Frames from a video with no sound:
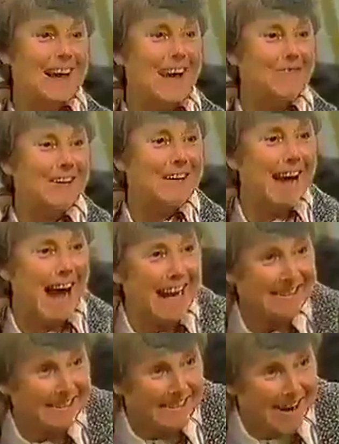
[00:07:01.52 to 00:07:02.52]
I'll have a
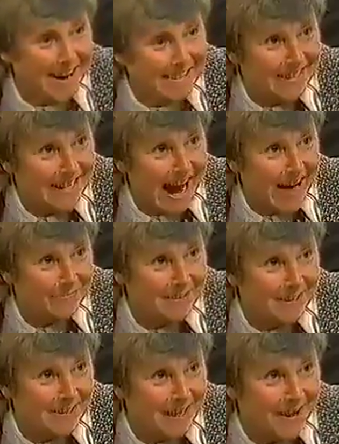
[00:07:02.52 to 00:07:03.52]
nice long nap
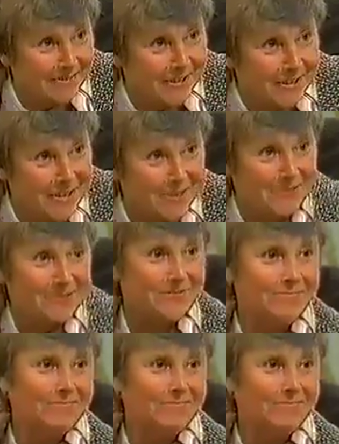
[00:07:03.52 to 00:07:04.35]
this afternoon.